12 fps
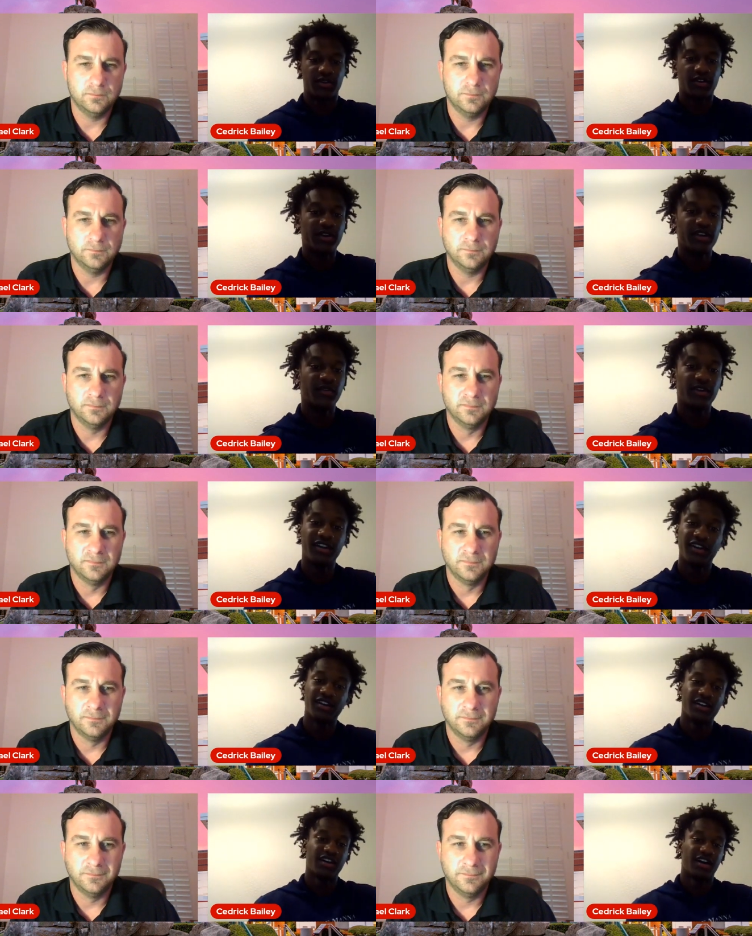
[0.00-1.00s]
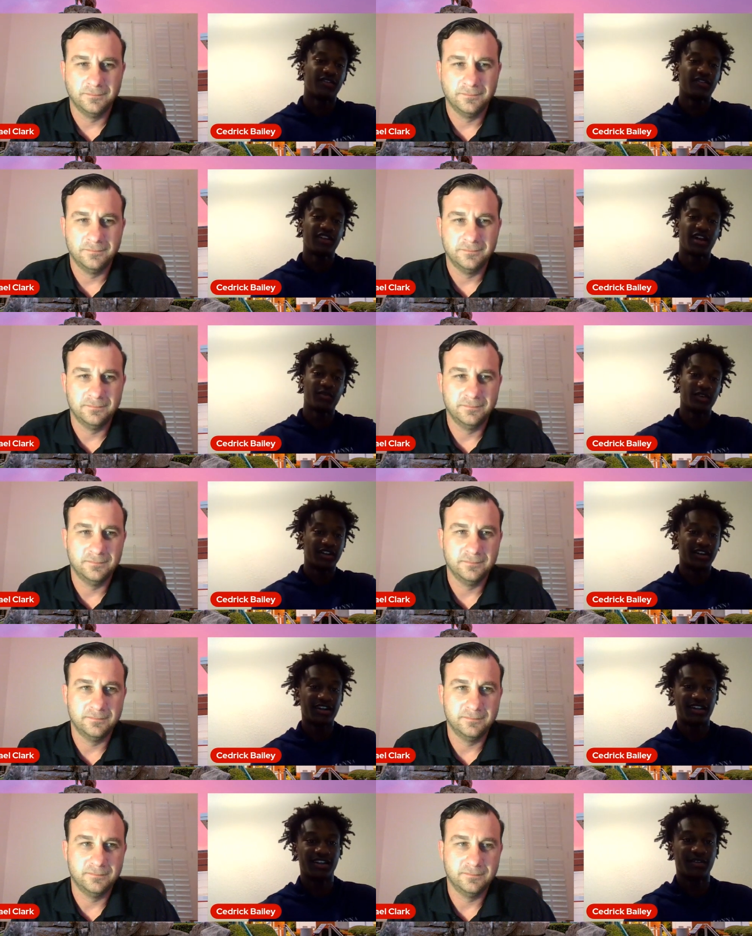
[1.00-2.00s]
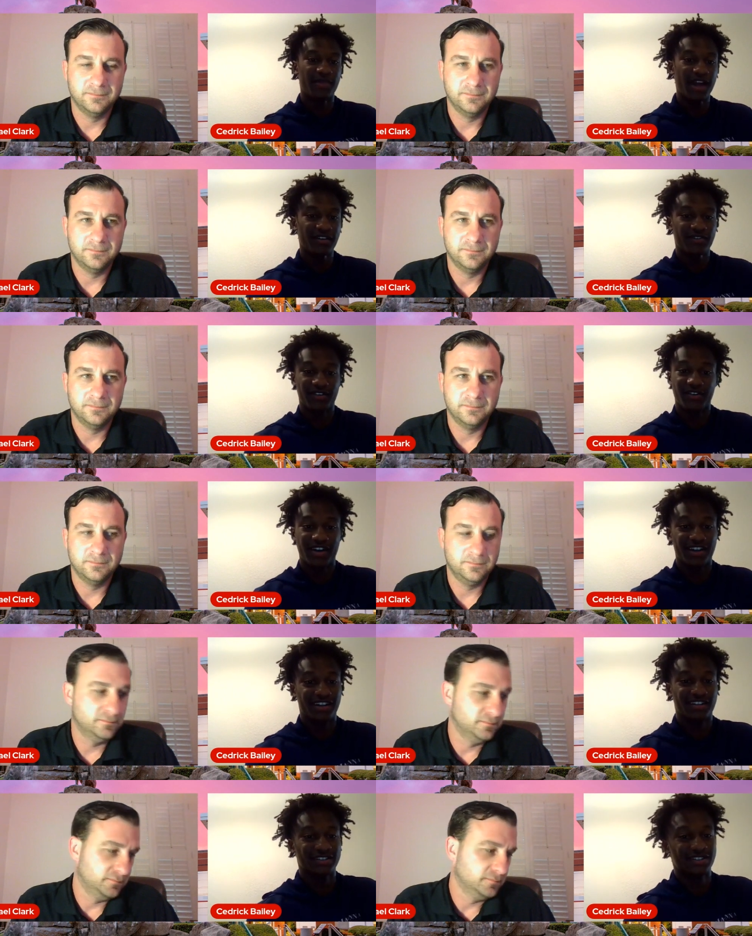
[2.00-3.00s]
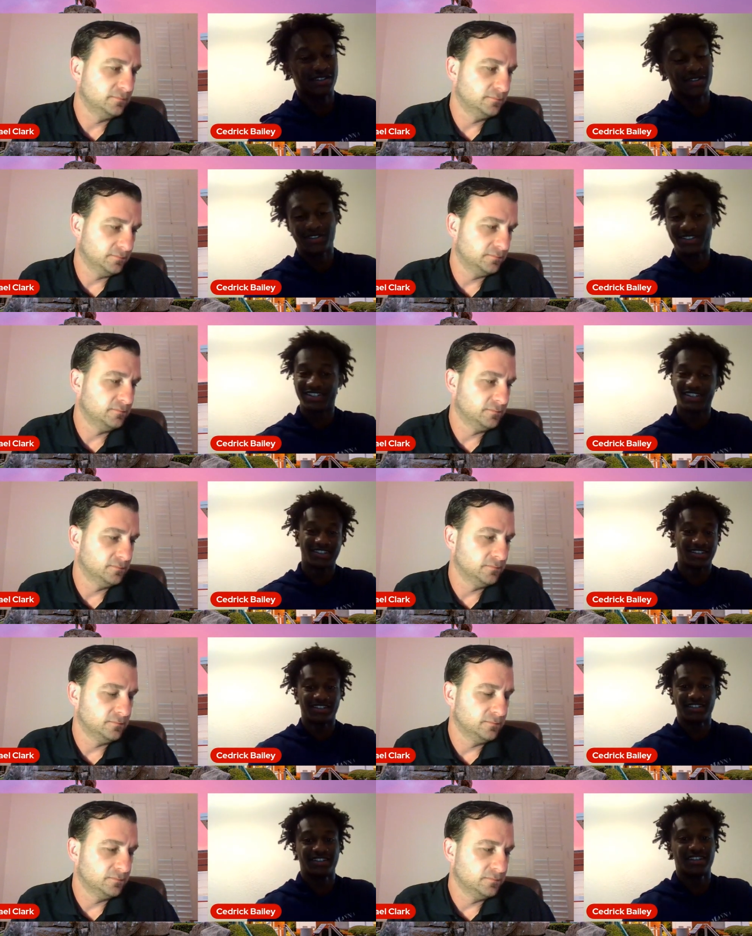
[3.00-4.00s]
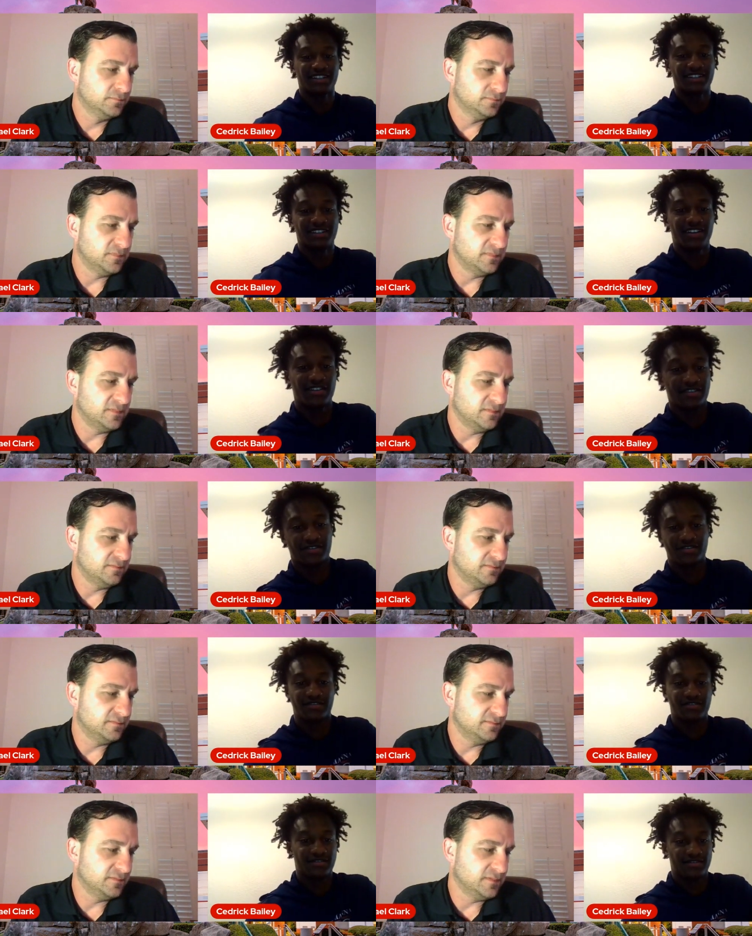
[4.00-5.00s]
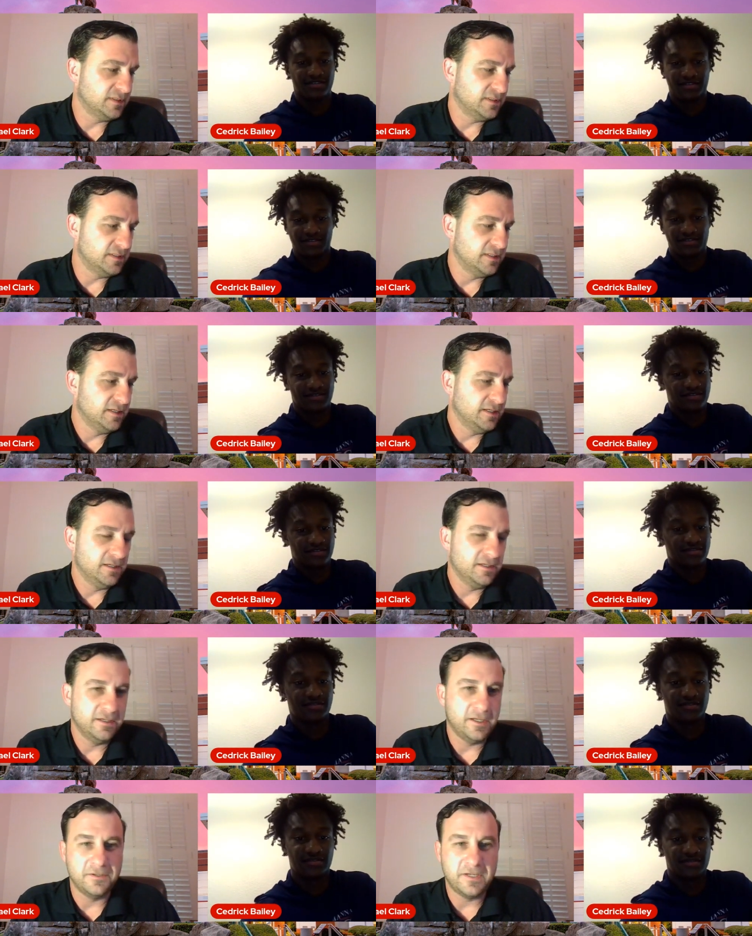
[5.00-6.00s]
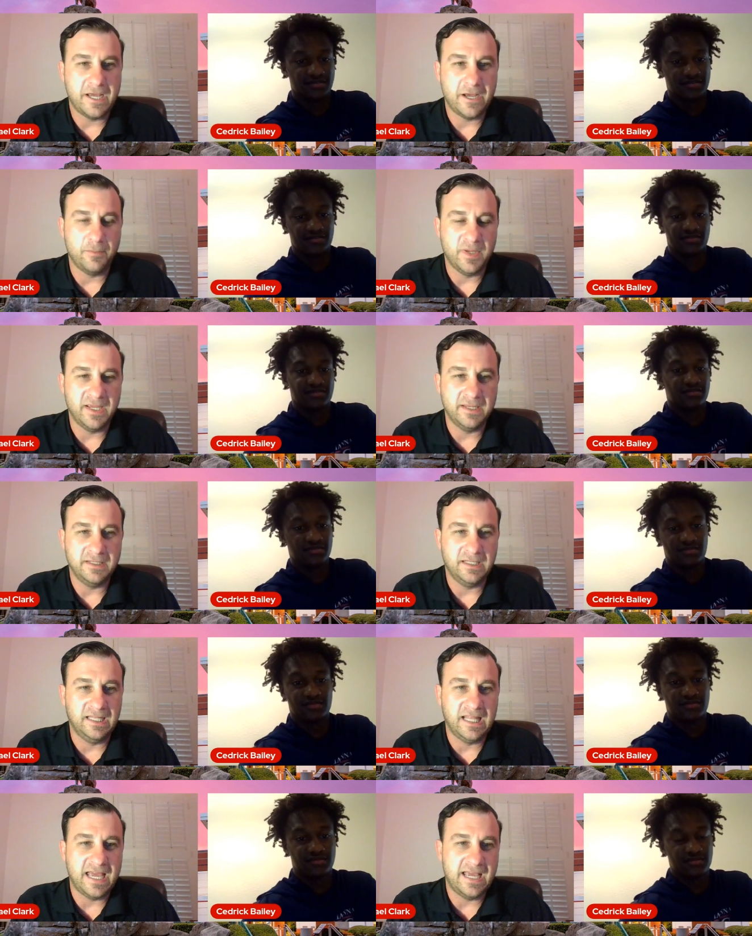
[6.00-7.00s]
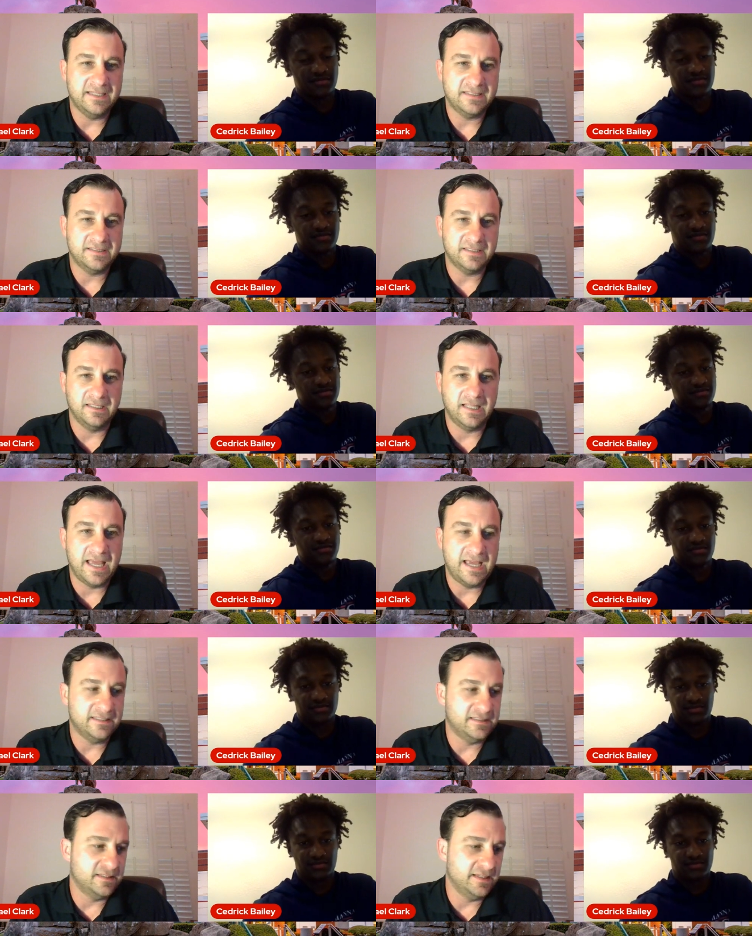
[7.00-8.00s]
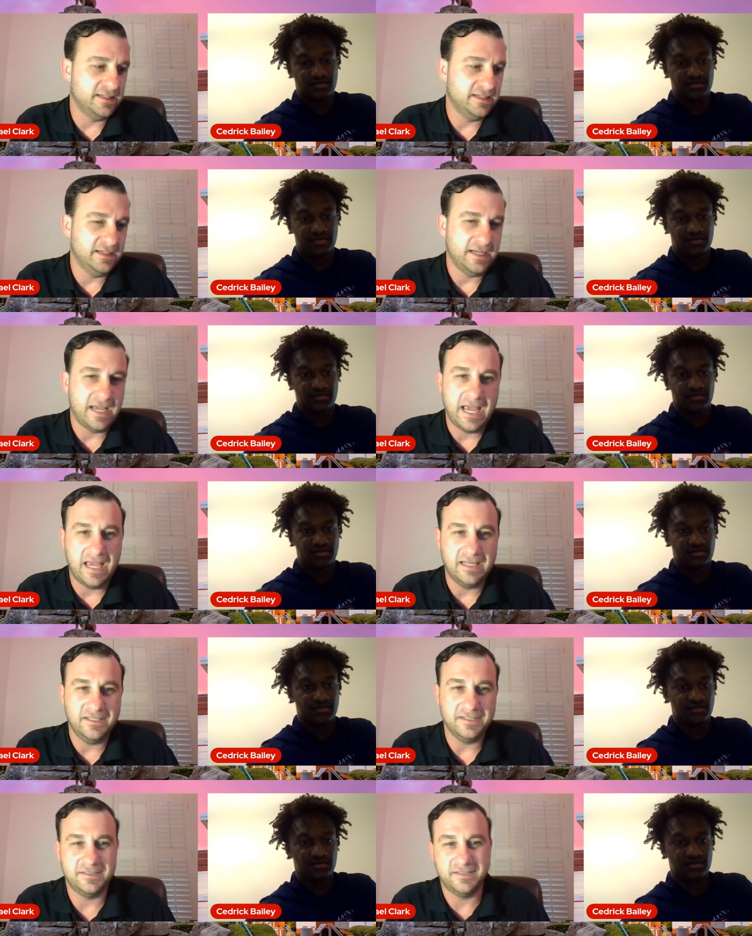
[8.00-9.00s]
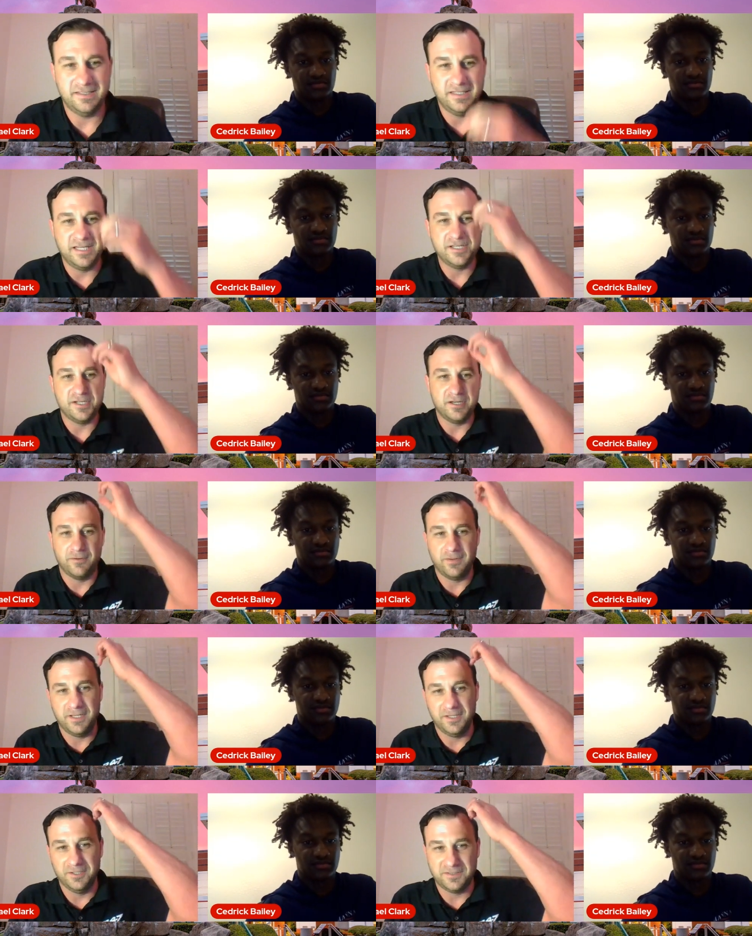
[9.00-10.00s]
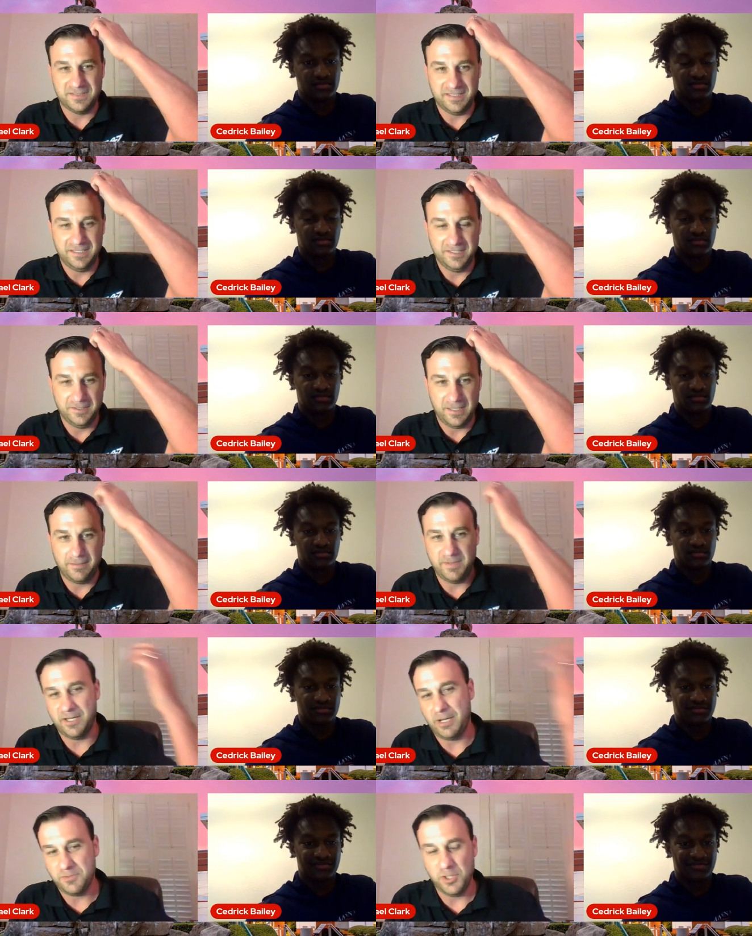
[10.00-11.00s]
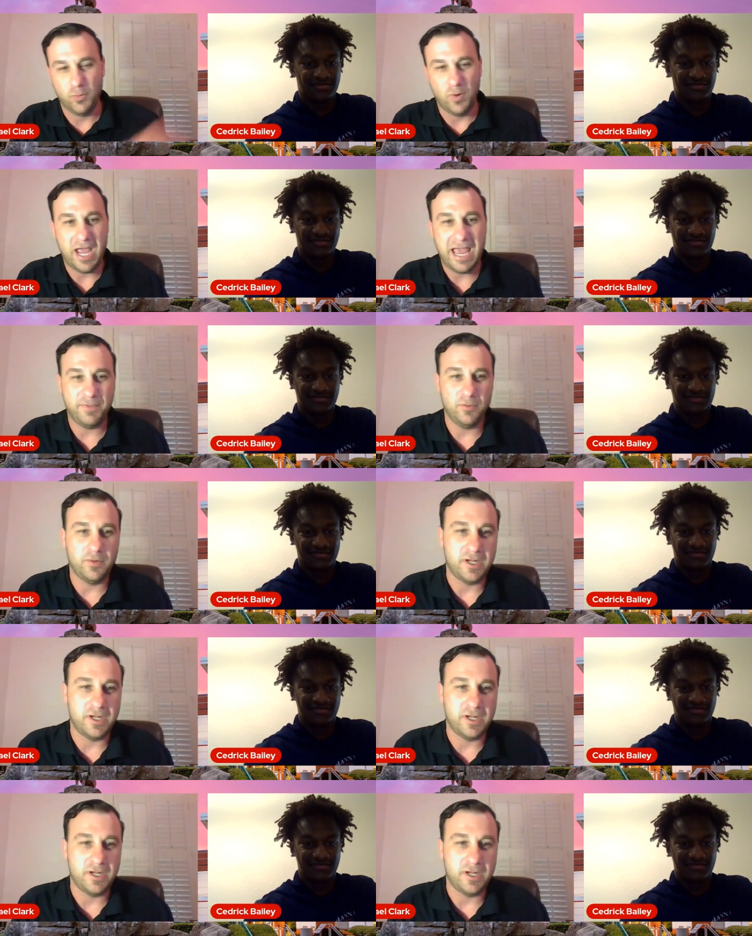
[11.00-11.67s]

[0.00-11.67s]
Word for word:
Speaker 1: we, we, we I feel like we're good in the backfield right now. So it's, looking tough.
Speaker 2: No doubt, man. Last, last thing, I, just in general, it looks. I mean, y'all, you were happy when